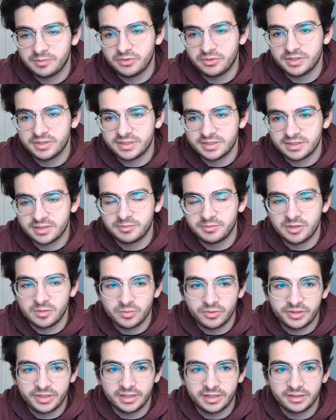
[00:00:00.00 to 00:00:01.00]
is the
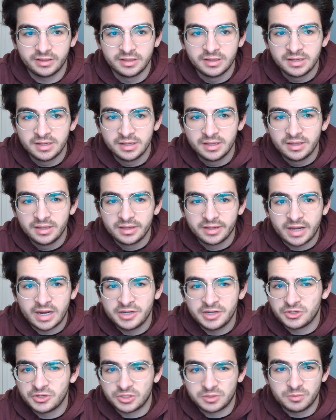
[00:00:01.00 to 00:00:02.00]
people that kind
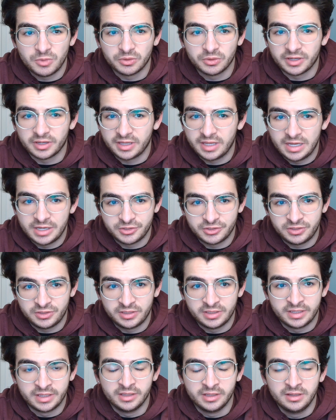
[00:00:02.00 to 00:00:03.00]
of just smoke
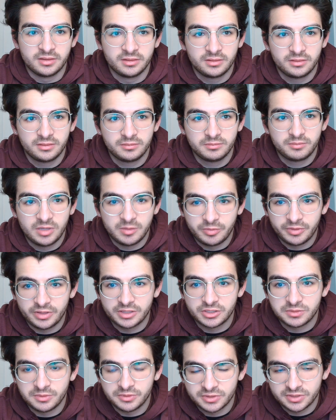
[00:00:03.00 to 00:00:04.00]
occasionally, people
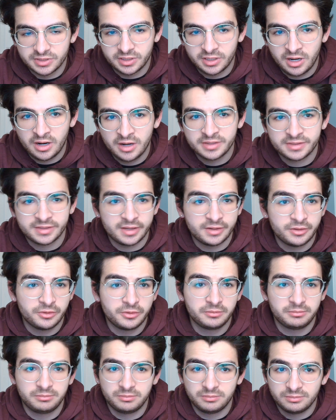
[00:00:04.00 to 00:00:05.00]
that smoke cigars. I know
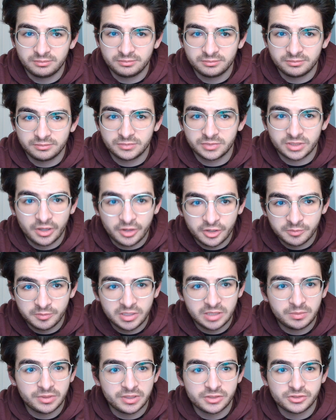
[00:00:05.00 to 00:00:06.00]
a ton of
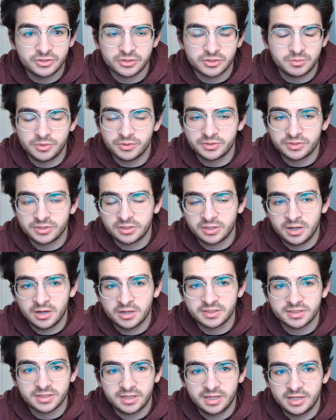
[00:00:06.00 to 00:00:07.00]
people that just smoke
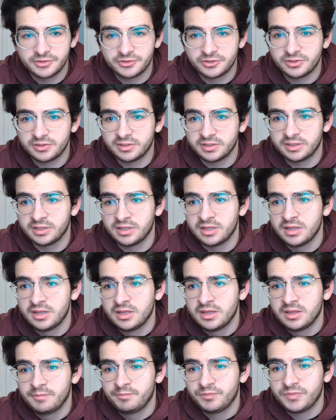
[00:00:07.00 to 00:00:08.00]
cigars occasionally,
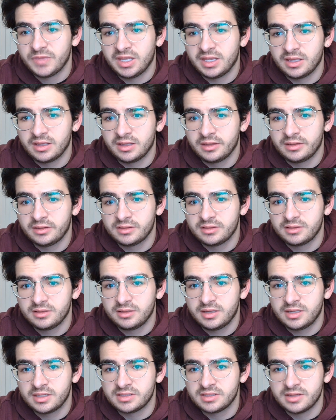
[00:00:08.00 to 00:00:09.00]
and
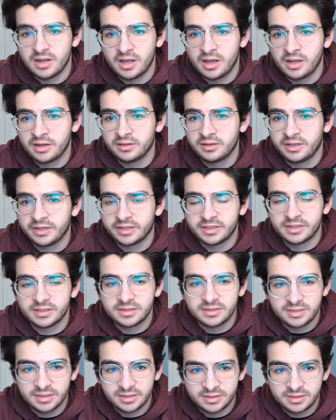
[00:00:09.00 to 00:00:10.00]
it's not like an
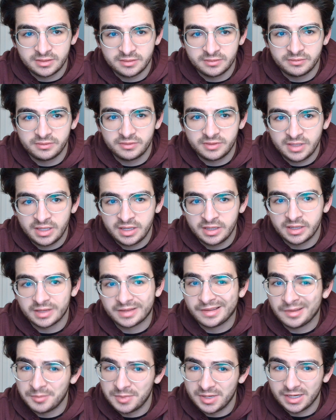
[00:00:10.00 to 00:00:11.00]
addictive thing.
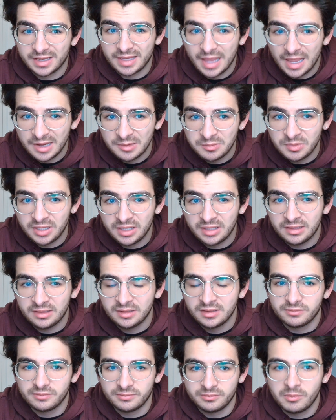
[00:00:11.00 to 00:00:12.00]
It can be
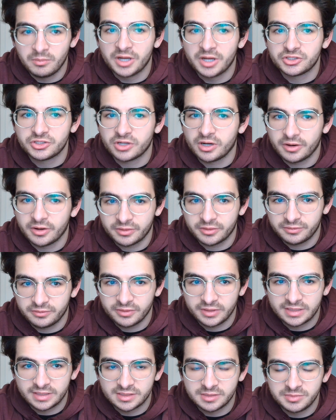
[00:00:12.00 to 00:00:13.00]
much harder for
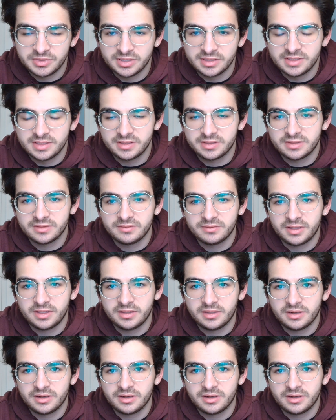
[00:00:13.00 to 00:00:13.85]
that to be addictive than